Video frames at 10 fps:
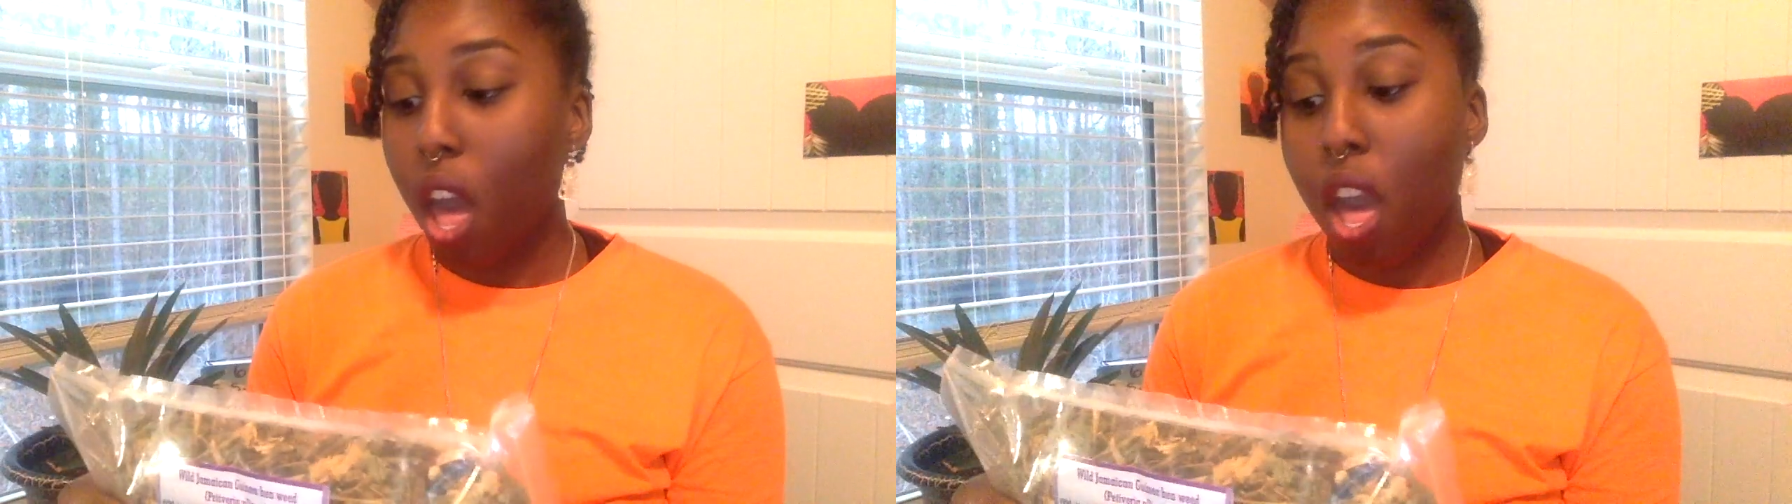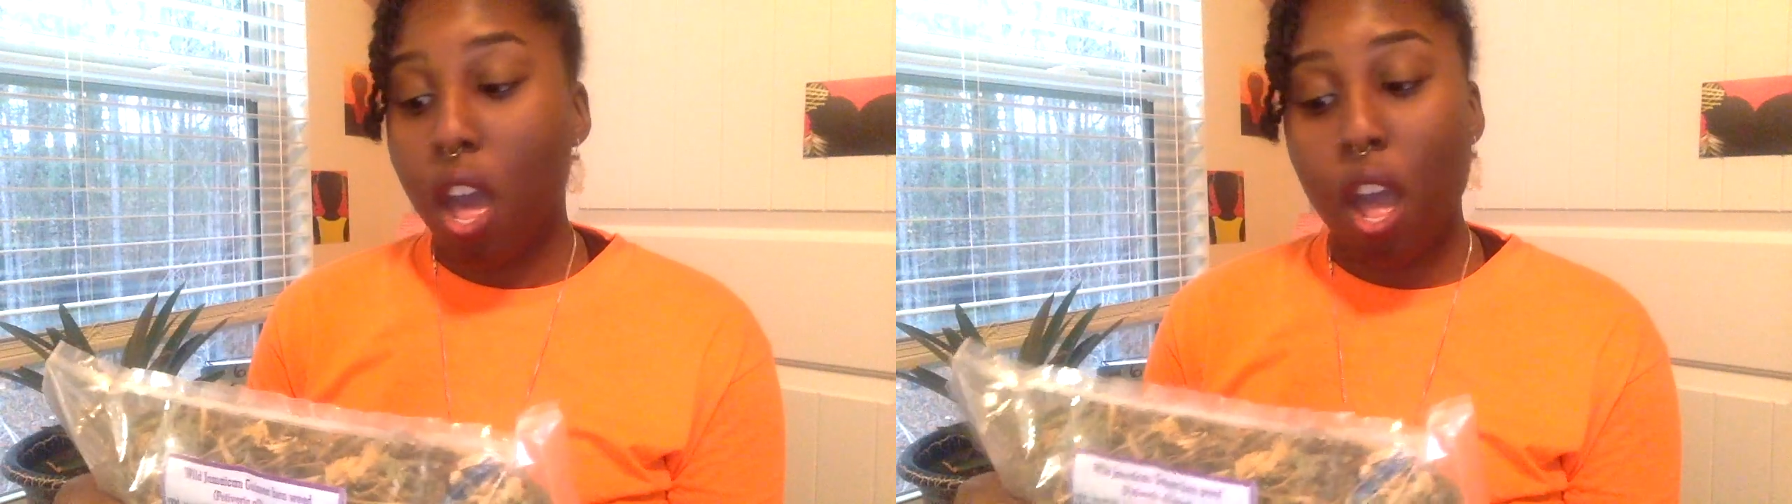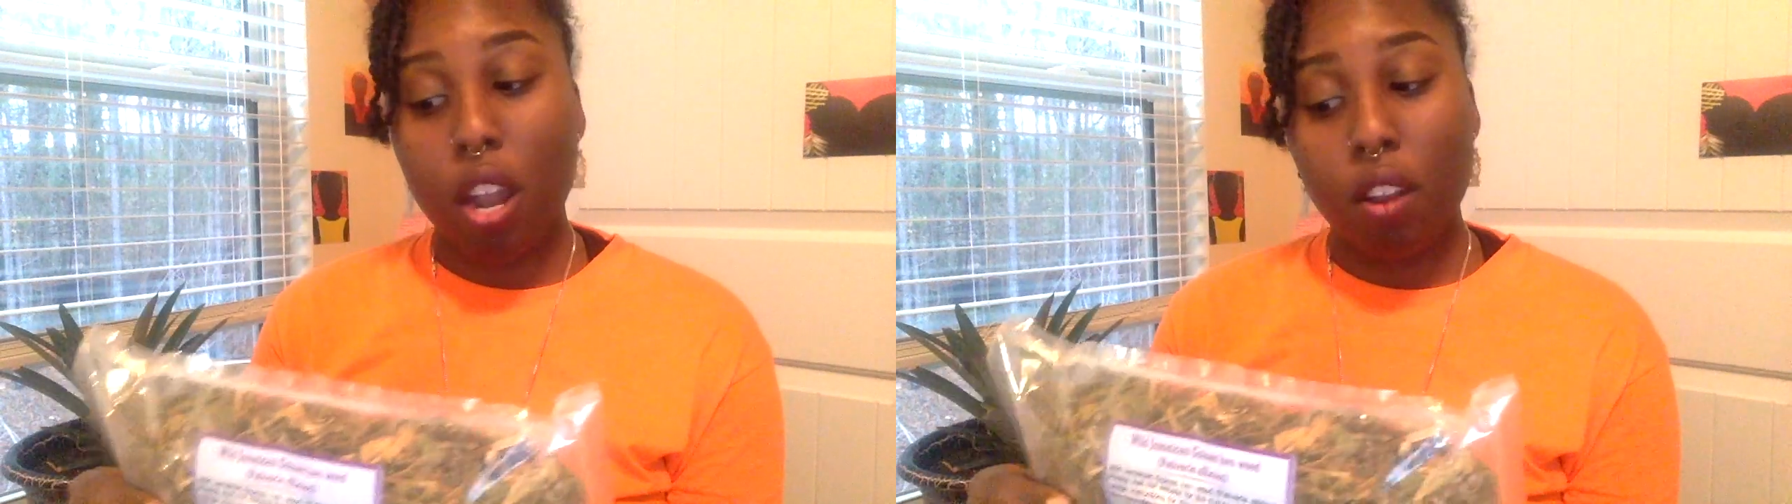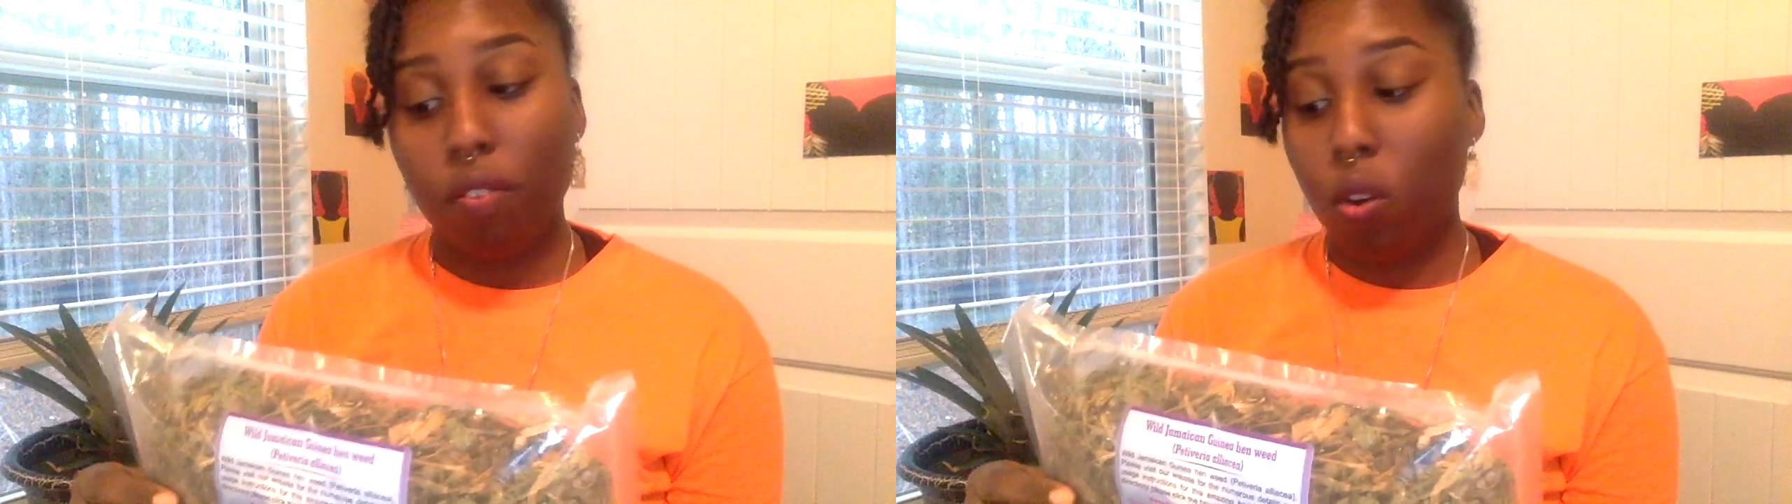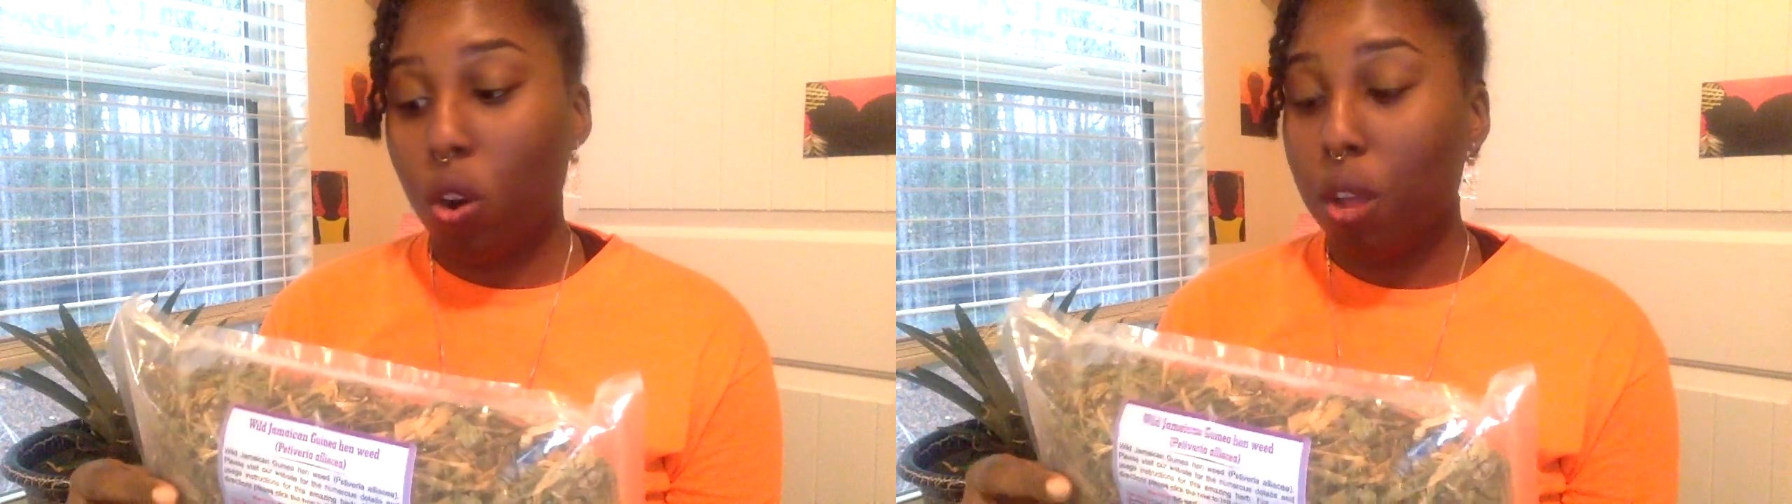
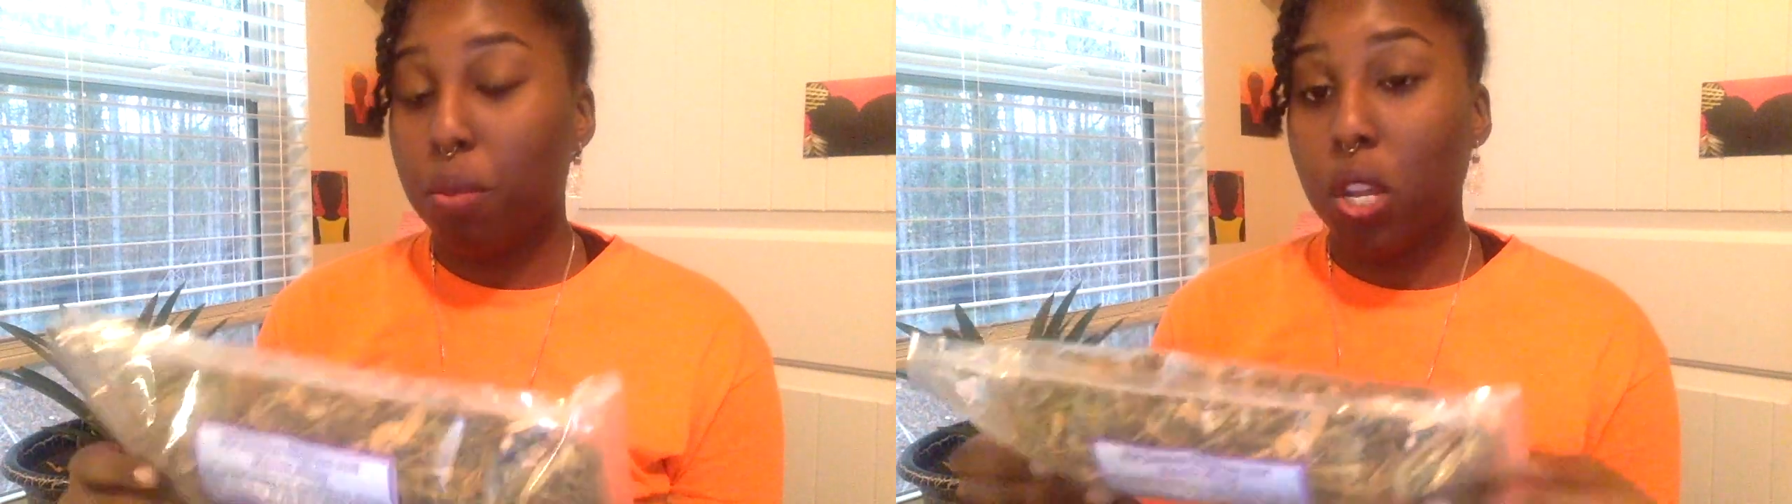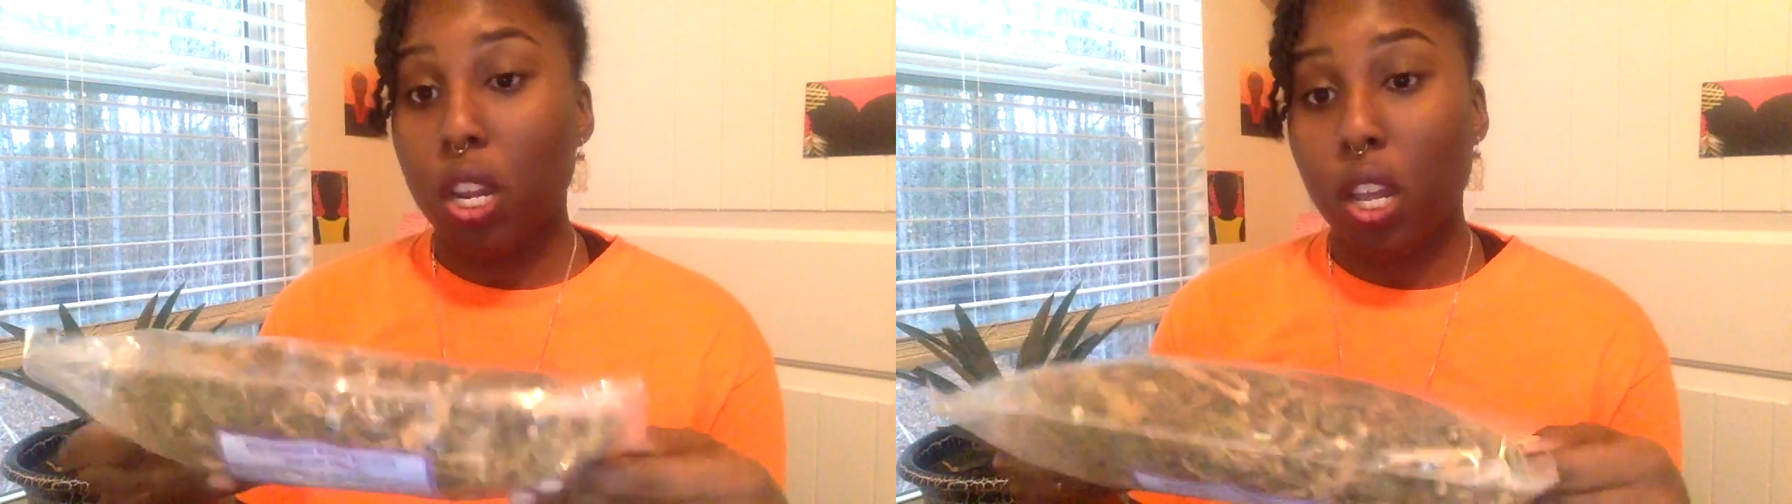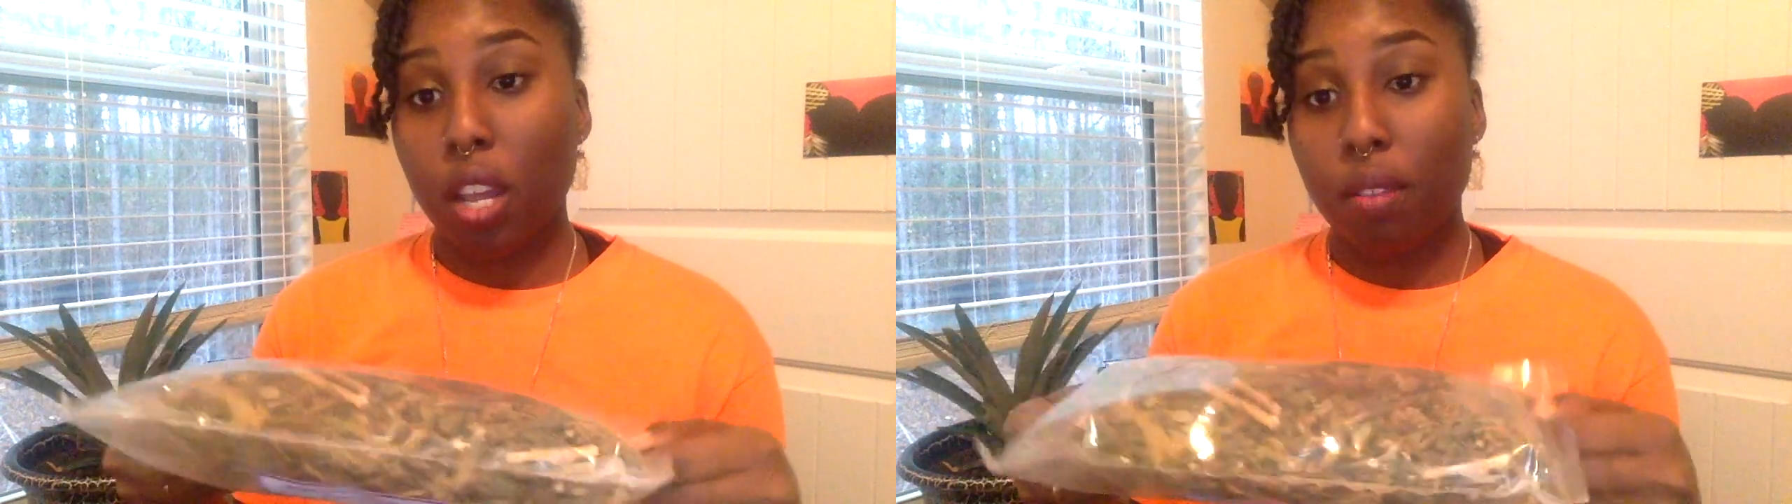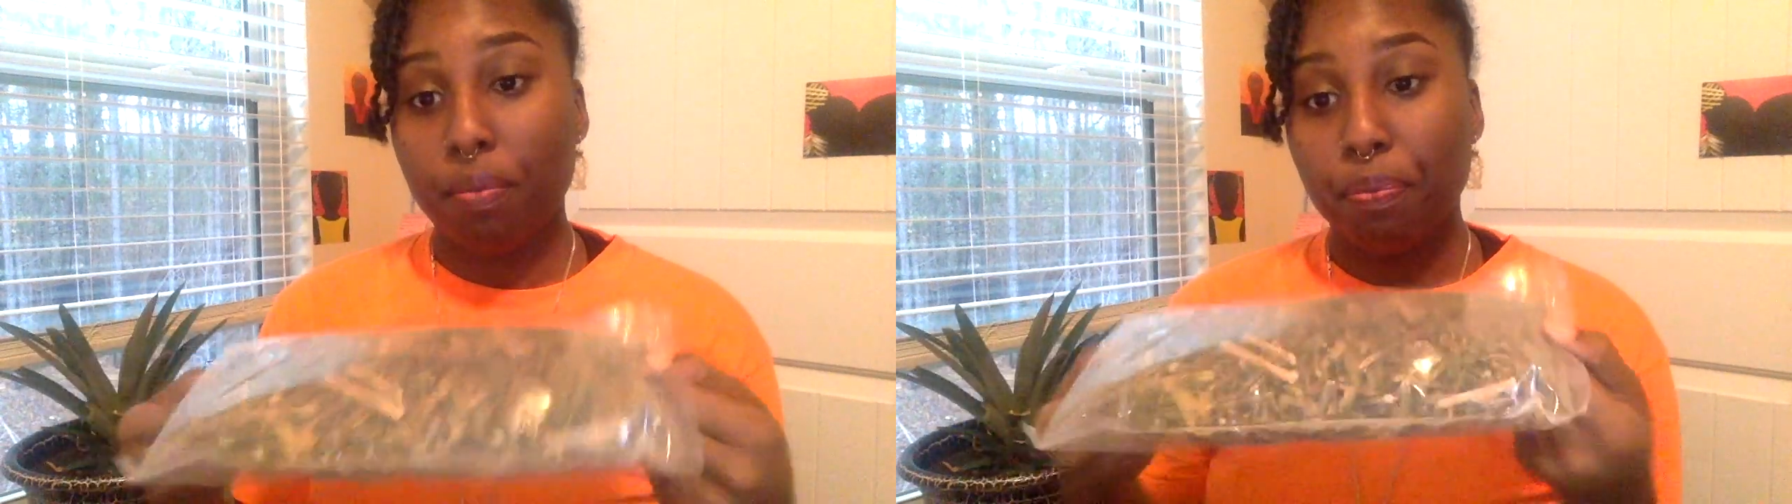and for immunity.